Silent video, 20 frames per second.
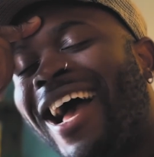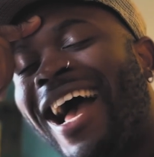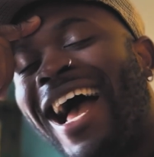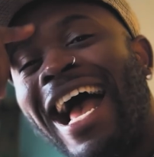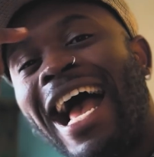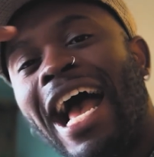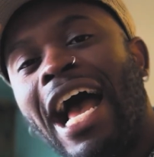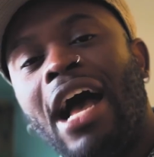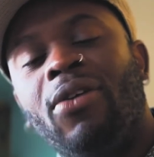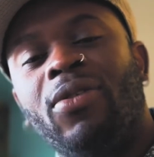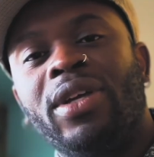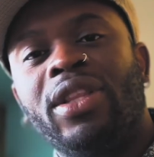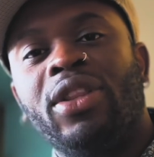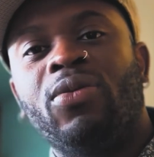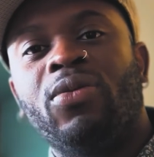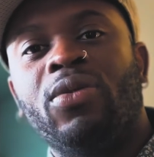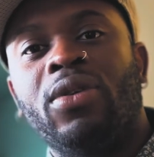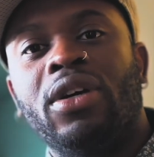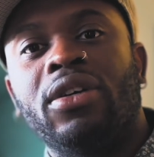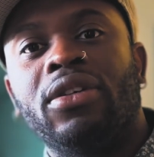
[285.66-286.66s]
how in
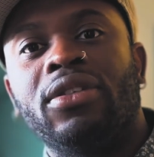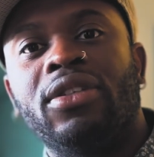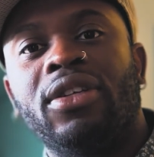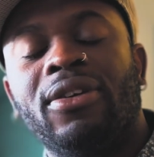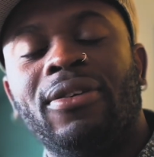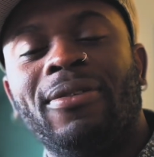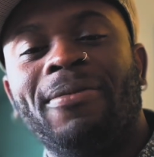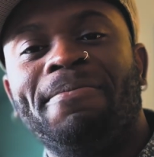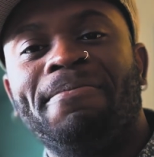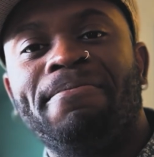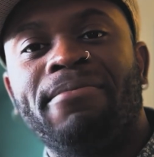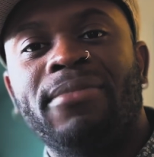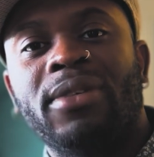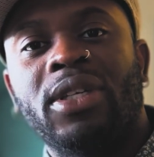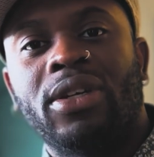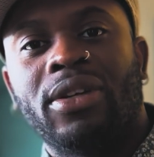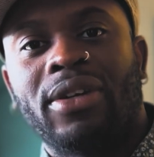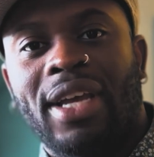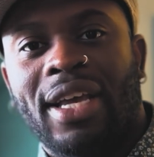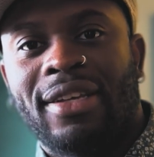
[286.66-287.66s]
the world
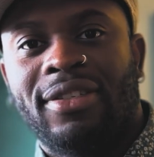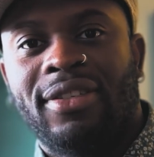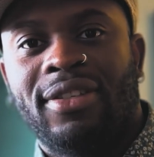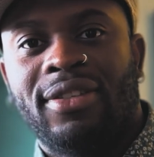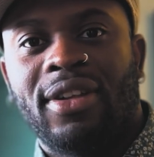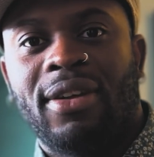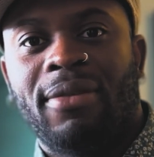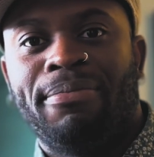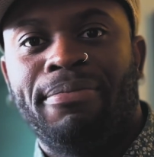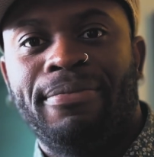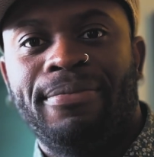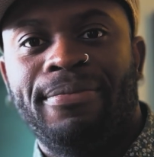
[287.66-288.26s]
could I stop?